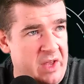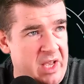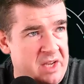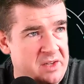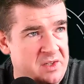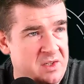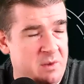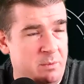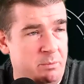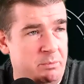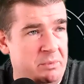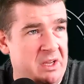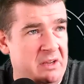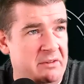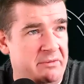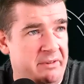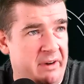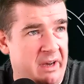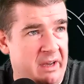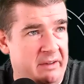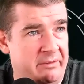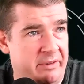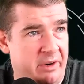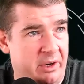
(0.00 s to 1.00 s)
S&P
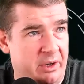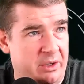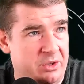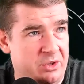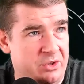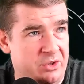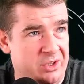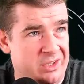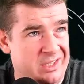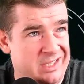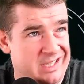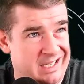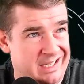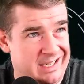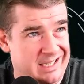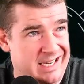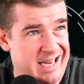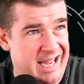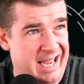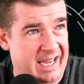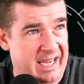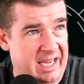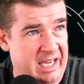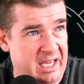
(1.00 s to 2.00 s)
500
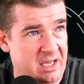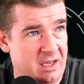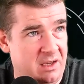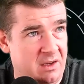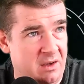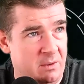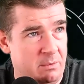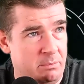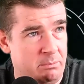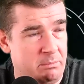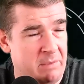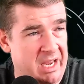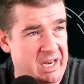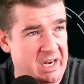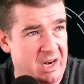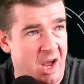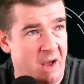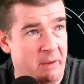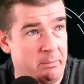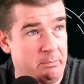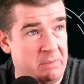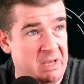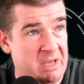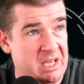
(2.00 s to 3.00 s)
today may
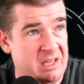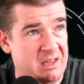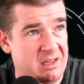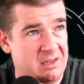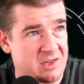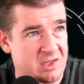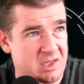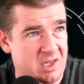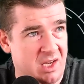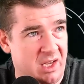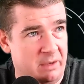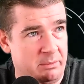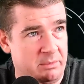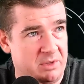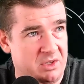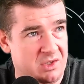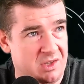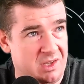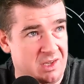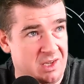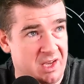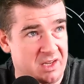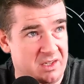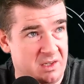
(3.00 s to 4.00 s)
not be the same as
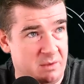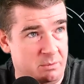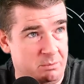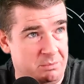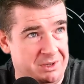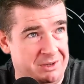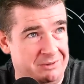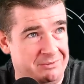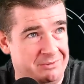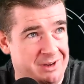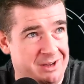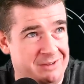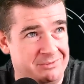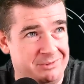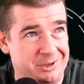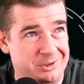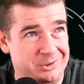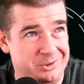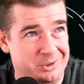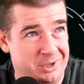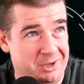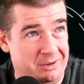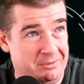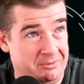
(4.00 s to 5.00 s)
the S&P
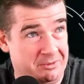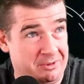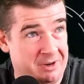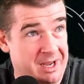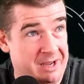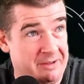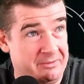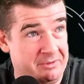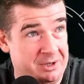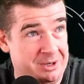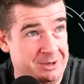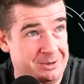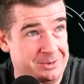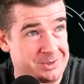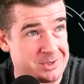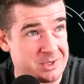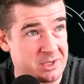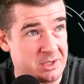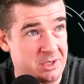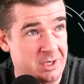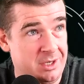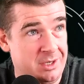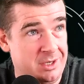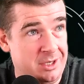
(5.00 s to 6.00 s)
500 in 5 years.
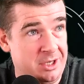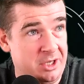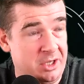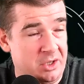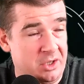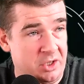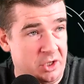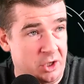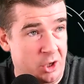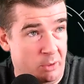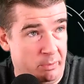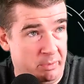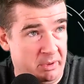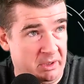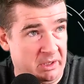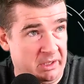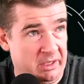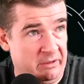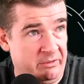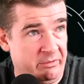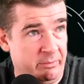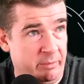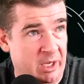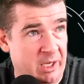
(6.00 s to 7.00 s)
You don't
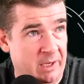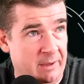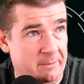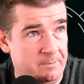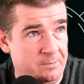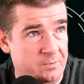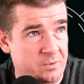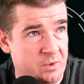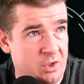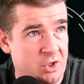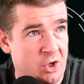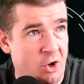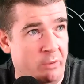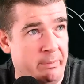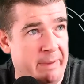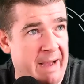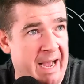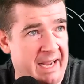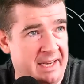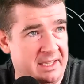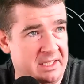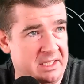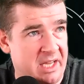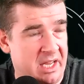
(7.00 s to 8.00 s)
believe me? Go
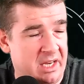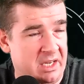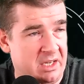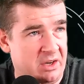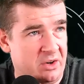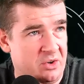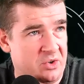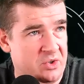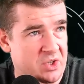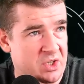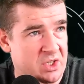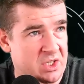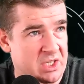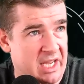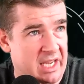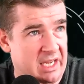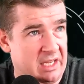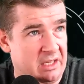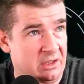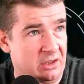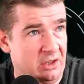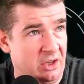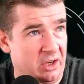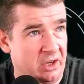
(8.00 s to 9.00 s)
back 10 years and take
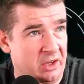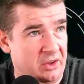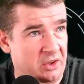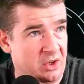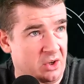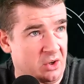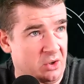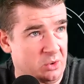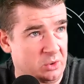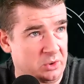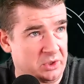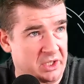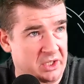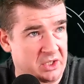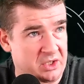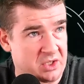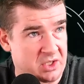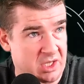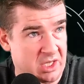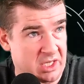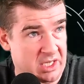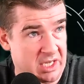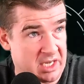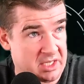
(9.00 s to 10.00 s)
a look at the holdings
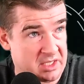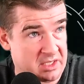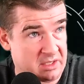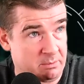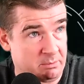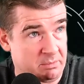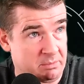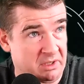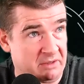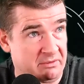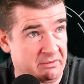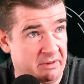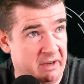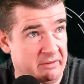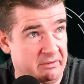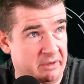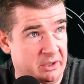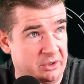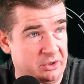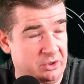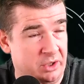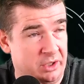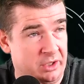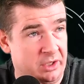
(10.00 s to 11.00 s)
in the S&P
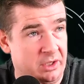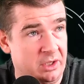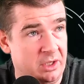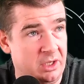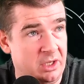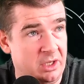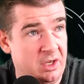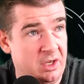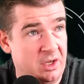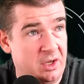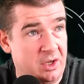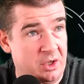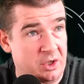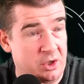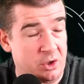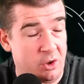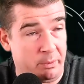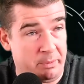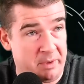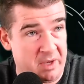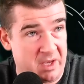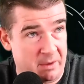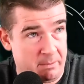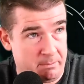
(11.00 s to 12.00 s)
500. You'll
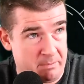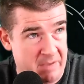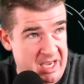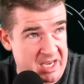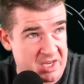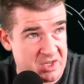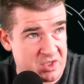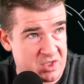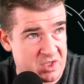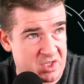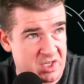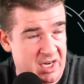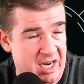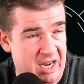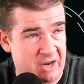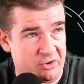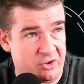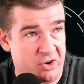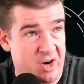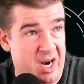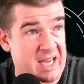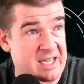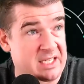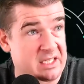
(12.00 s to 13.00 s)
be amazed at how
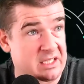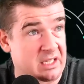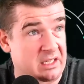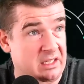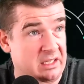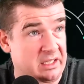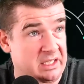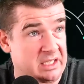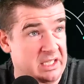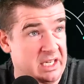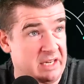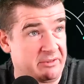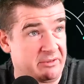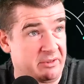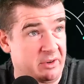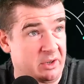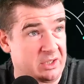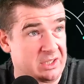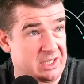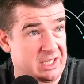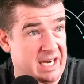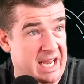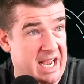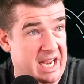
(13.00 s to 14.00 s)
drastically
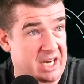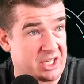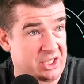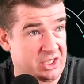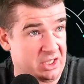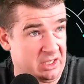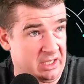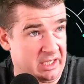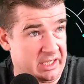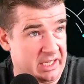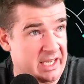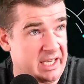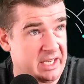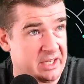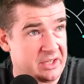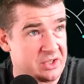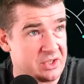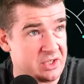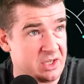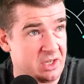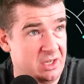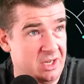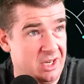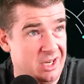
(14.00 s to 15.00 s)
different it actually
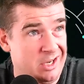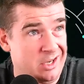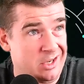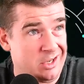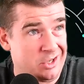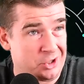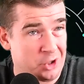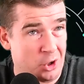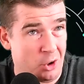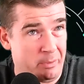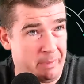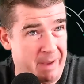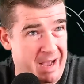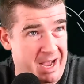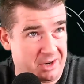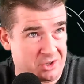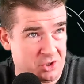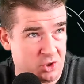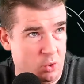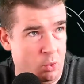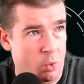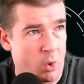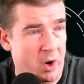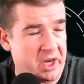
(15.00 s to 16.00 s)
is. Go back
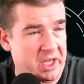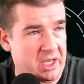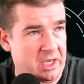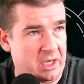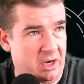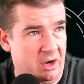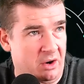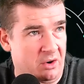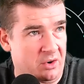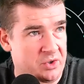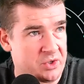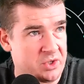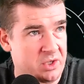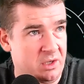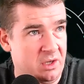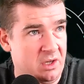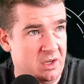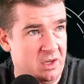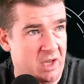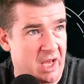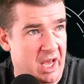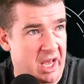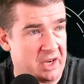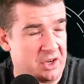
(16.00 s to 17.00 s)
20 years
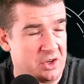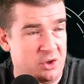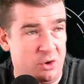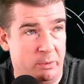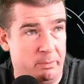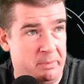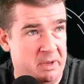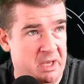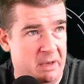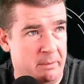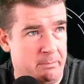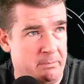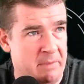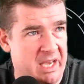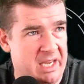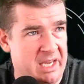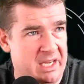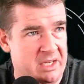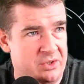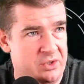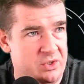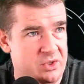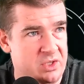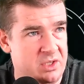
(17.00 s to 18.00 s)
and you'll be
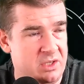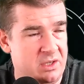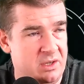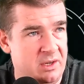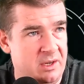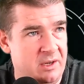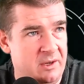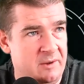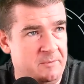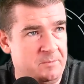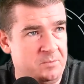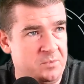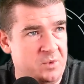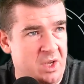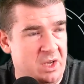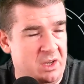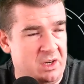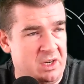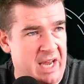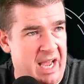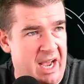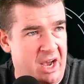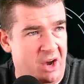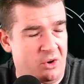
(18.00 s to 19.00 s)
amazed.
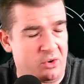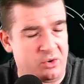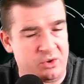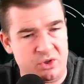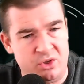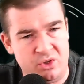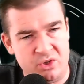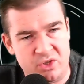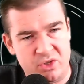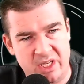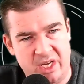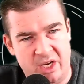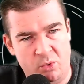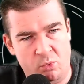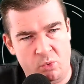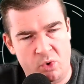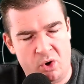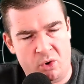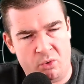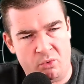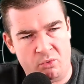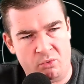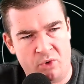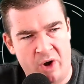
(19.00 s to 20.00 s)
Now you say,
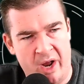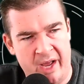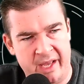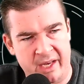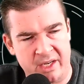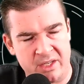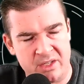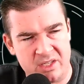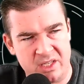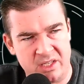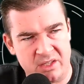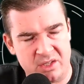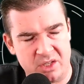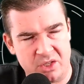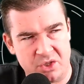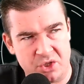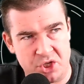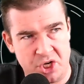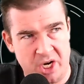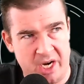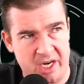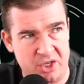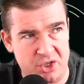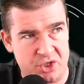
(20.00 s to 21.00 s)
well, Ryan, since it
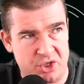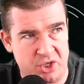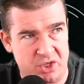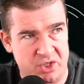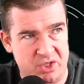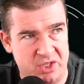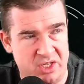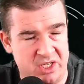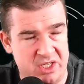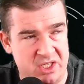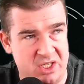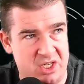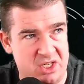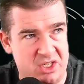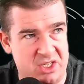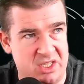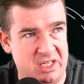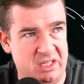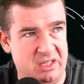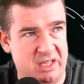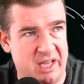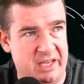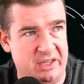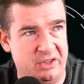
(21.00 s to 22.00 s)
changes, is it
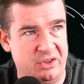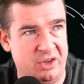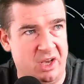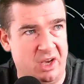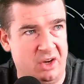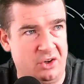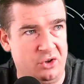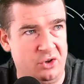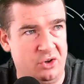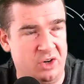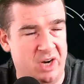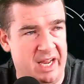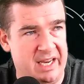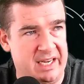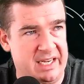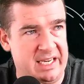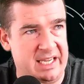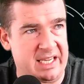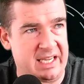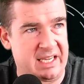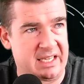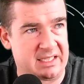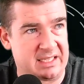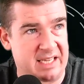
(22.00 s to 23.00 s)
still a good
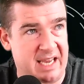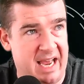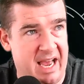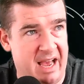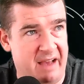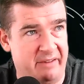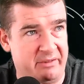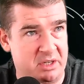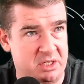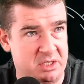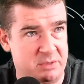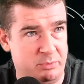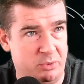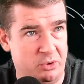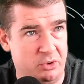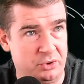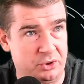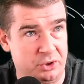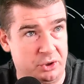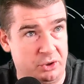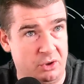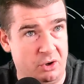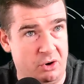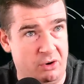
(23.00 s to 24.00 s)
idea to have
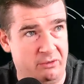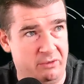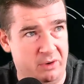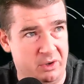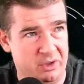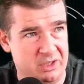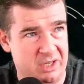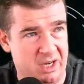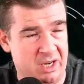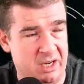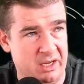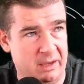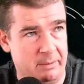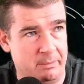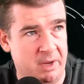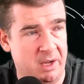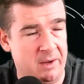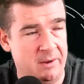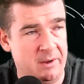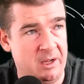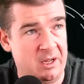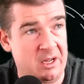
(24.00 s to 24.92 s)
exposure over time?